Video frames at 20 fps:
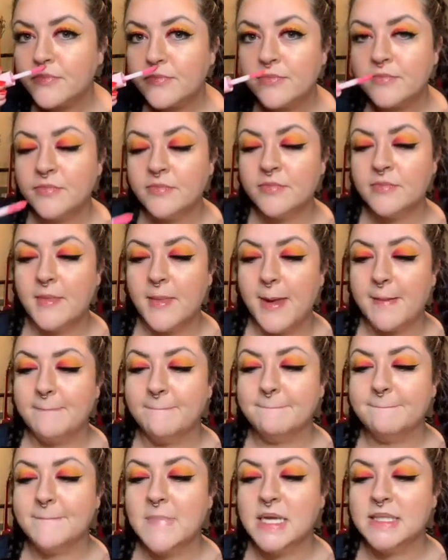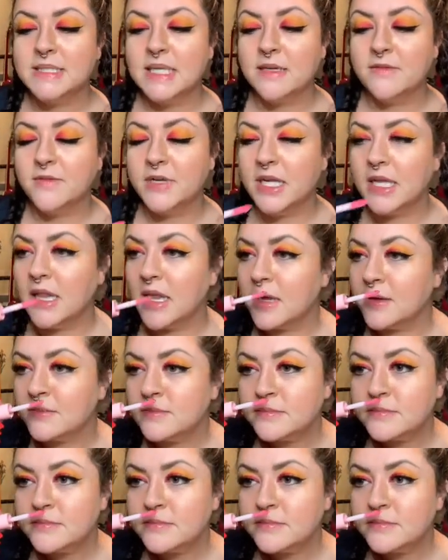It's like vanilla